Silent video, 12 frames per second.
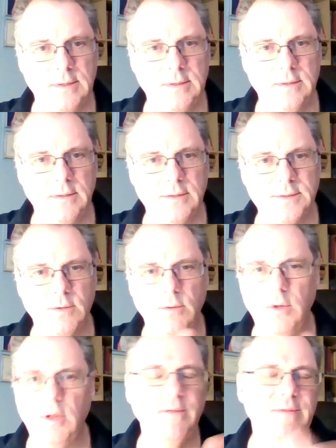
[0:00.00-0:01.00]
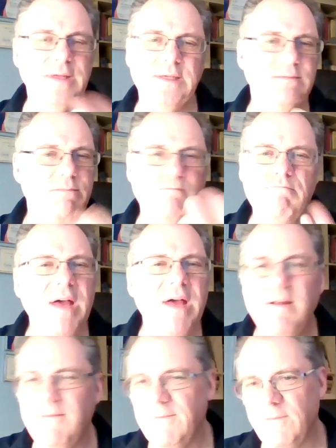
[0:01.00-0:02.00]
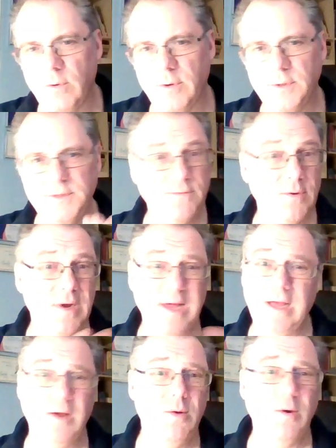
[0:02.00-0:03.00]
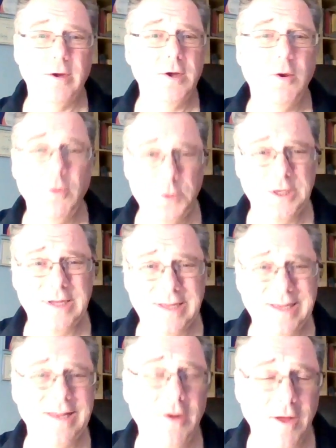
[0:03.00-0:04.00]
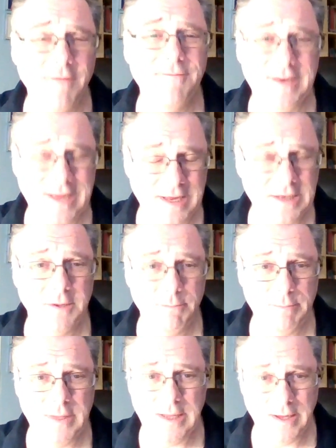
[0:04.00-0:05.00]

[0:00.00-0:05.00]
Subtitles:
So all of these metaphors for how our coaching can often end up being.